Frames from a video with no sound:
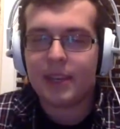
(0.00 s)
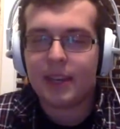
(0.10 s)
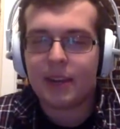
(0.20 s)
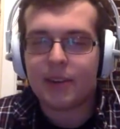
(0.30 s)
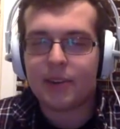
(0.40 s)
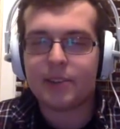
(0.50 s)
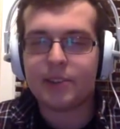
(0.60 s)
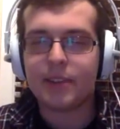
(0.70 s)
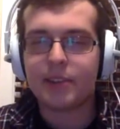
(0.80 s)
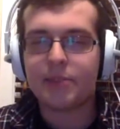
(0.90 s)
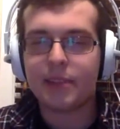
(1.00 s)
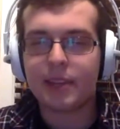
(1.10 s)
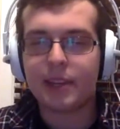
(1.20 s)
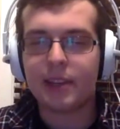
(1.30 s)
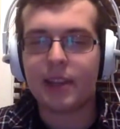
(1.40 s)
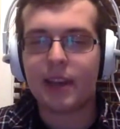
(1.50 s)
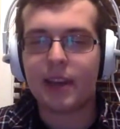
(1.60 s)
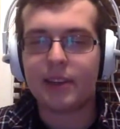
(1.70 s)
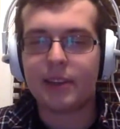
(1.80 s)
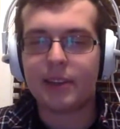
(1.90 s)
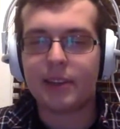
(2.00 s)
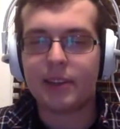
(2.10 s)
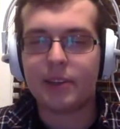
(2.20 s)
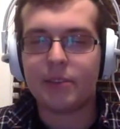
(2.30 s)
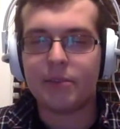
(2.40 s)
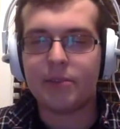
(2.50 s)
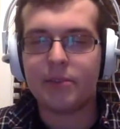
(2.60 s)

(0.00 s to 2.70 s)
I don't know. There's definitely like a lot of,